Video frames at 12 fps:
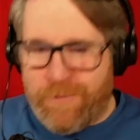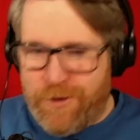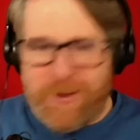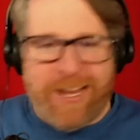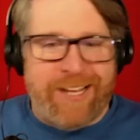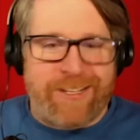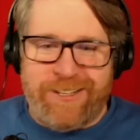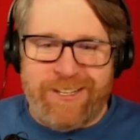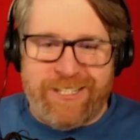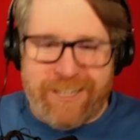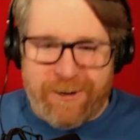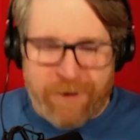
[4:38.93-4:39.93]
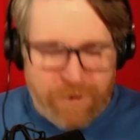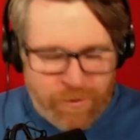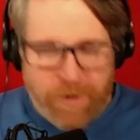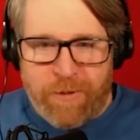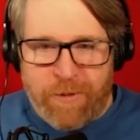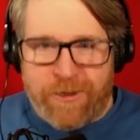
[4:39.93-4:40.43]
Newcastle, Ontario is
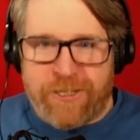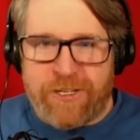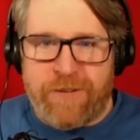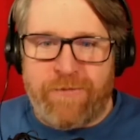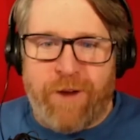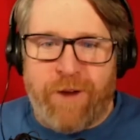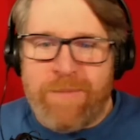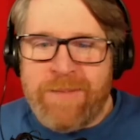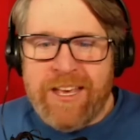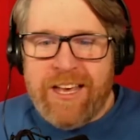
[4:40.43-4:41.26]
where I'm originally from.